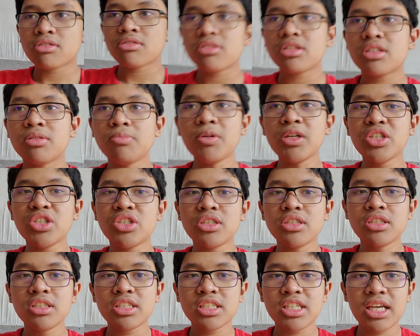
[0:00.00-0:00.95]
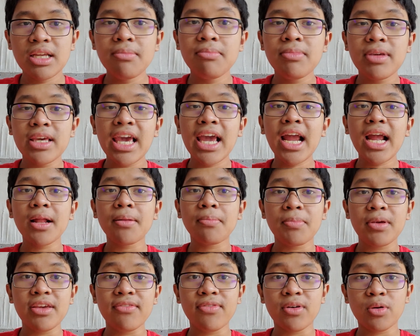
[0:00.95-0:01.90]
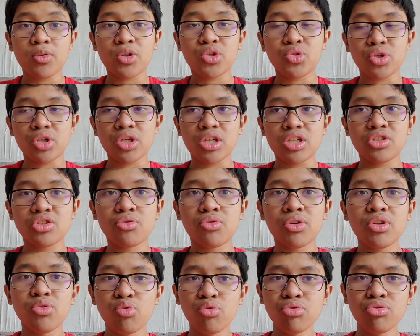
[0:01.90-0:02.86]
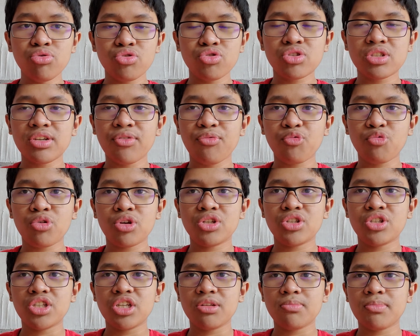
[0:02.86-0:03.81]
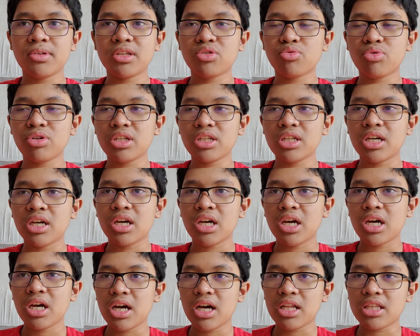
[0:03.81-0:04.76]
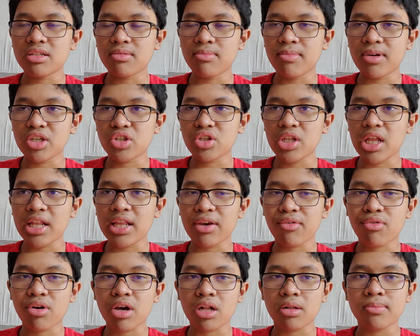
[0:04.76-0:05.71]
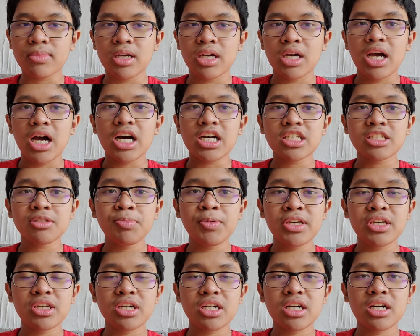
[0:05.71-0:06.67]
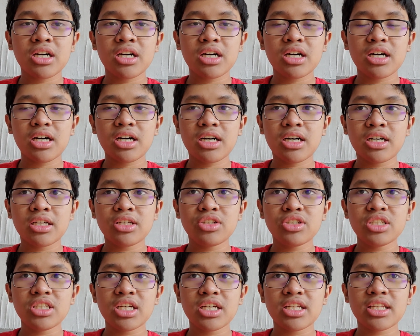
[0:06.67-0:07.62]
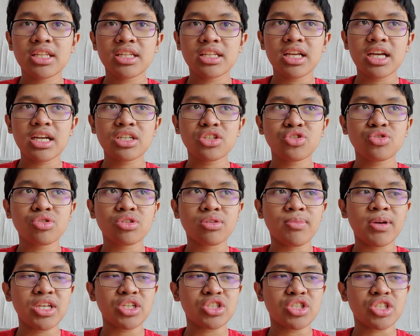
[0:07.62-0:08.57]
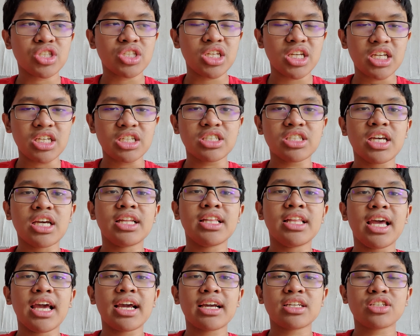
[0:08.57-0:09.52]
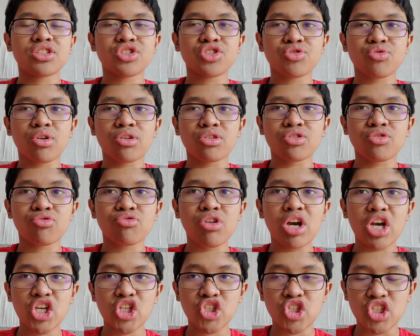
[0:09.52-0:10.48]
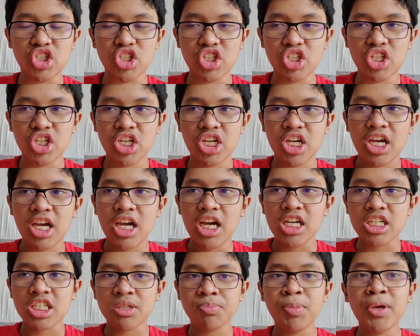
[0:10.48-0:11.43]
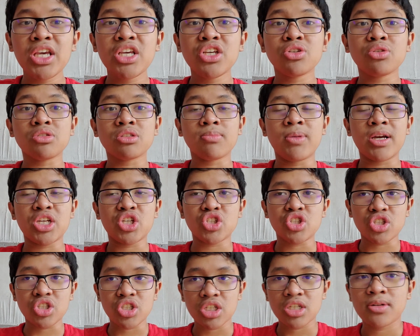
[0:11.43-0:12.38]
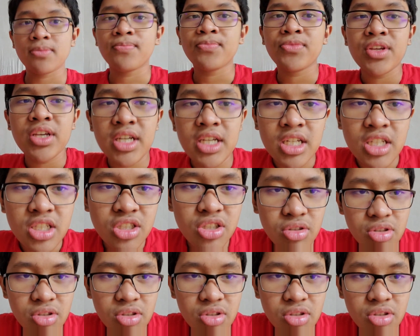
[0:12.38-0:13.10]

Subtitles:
dimensions can be very tricky. So in order to differentiate between a dimension and a realm, you see, an extra dimension is an extra direction, a spatial dimension. So